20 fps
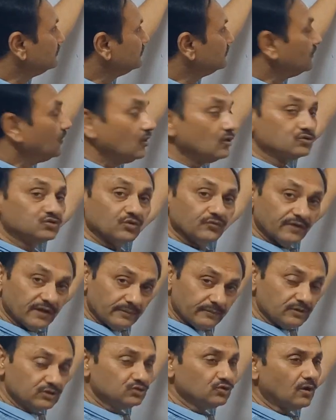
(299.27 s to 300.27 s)
also very
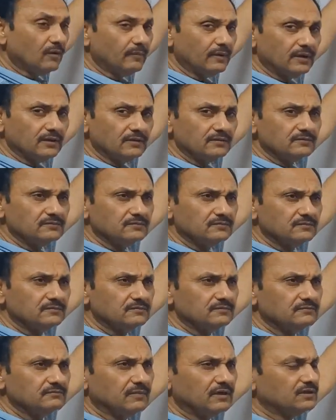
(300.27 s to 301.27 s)
much common,
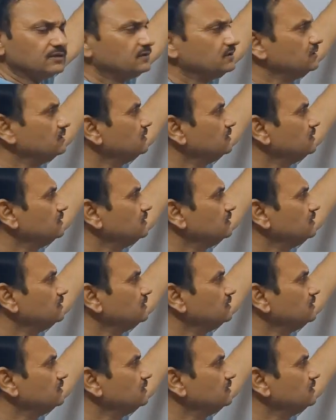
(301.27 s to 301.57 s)
but